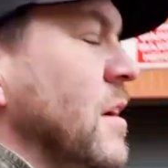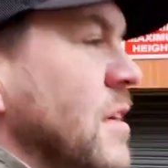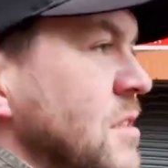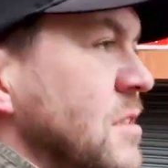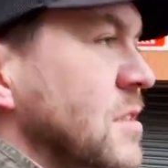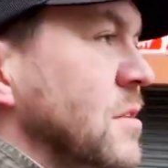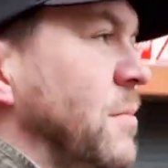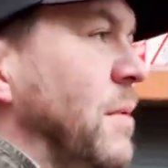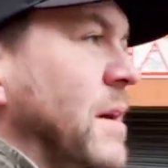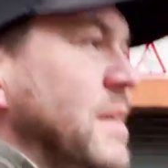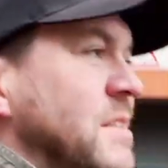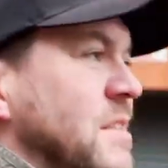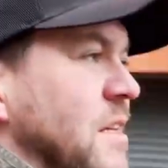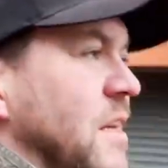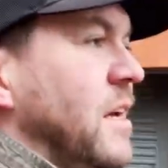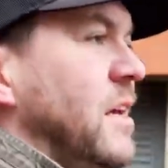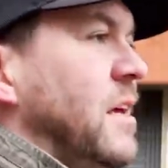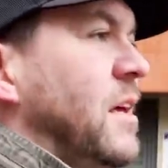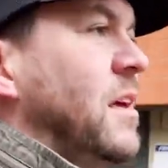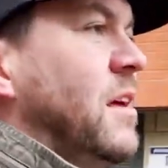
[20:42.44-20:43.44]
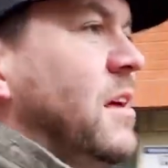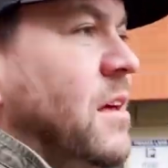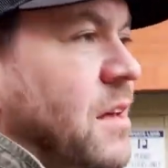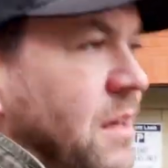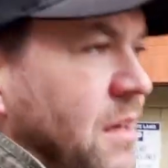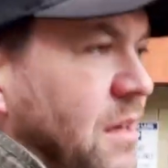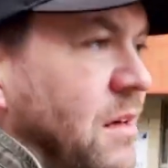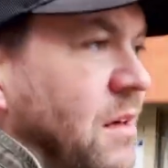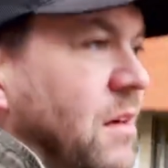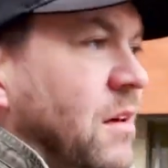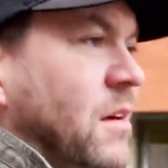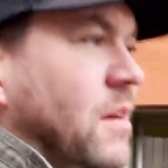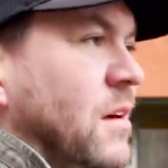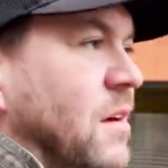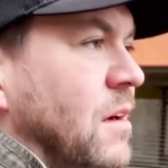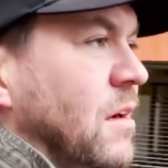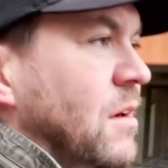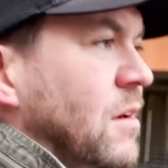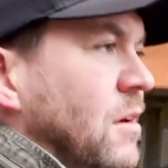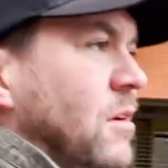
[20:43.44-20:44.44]
So basically,
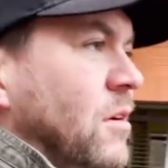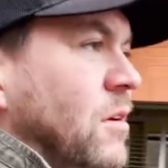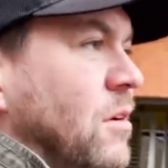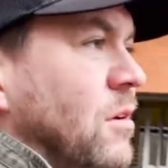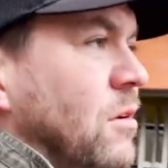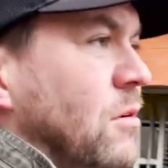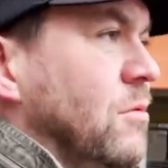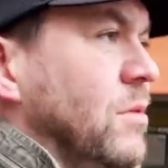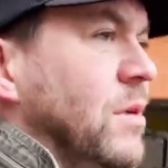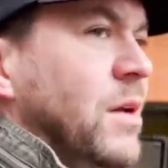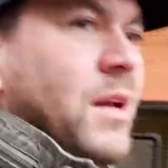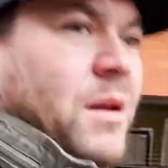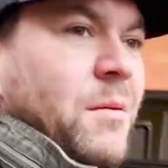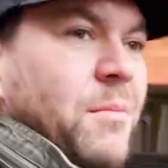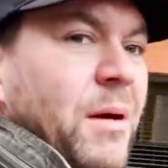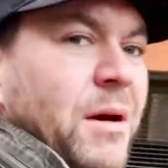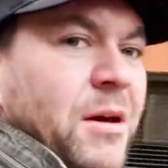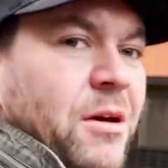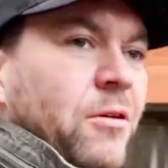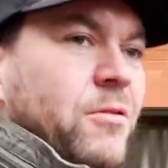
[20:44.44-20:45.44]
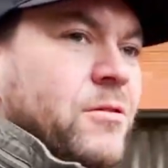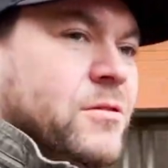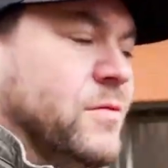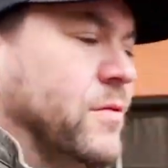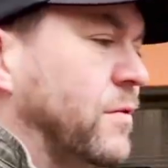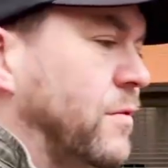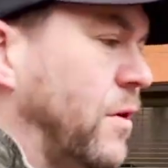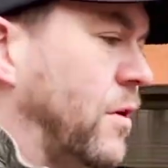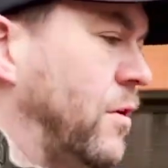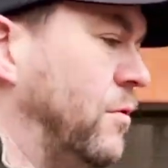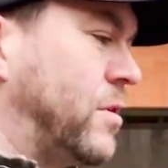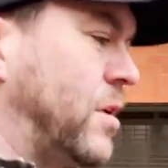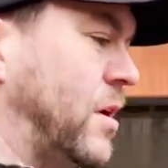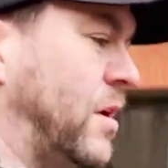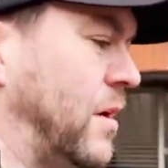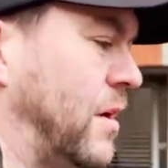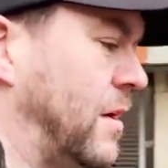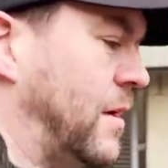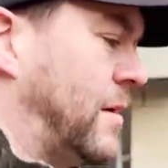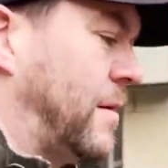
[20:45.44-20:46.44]
we're nearly back on the road.
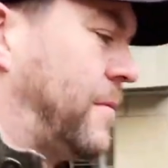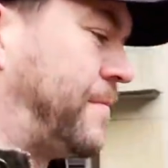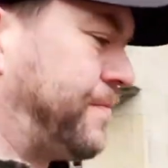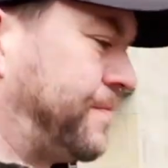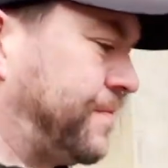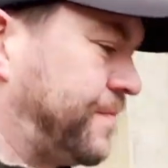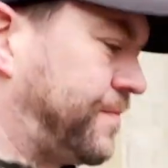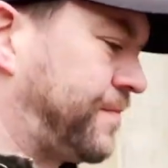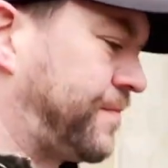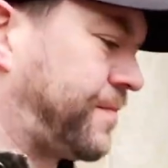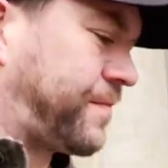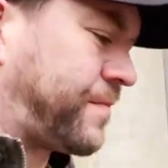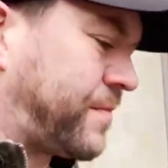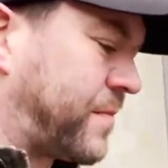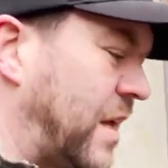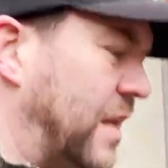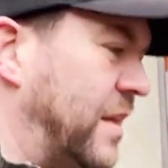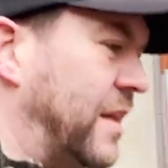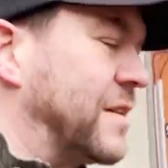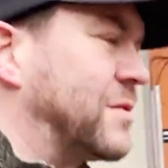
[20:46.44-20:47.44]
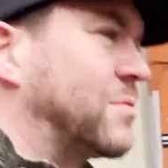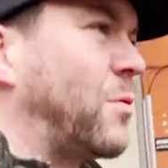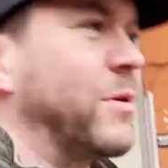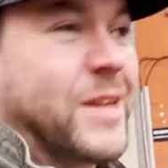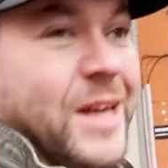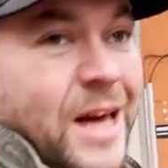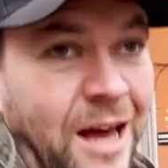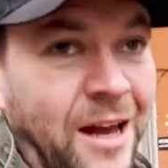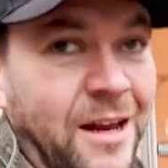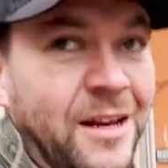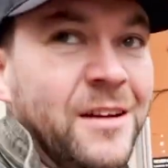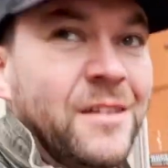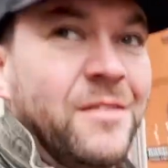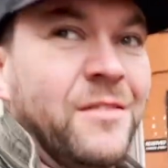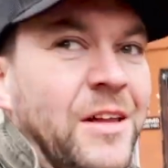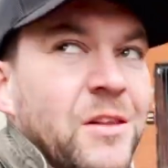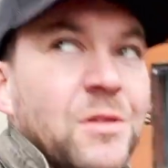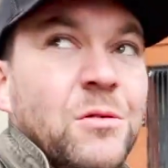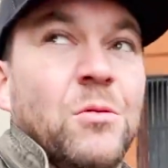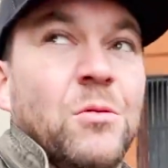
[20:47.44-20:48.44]
That's where we kind of end the